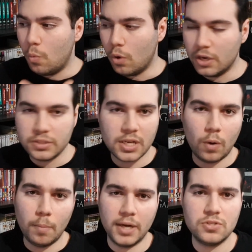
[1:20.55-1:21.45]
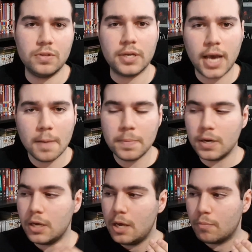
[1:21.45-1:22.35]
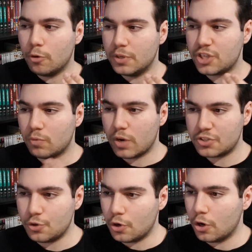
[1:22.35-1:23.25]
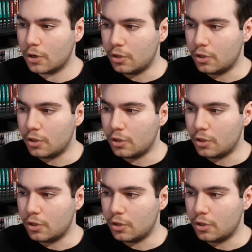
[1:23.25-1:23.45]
was Kawamatsu the Kappa. Pretty much had rescued her,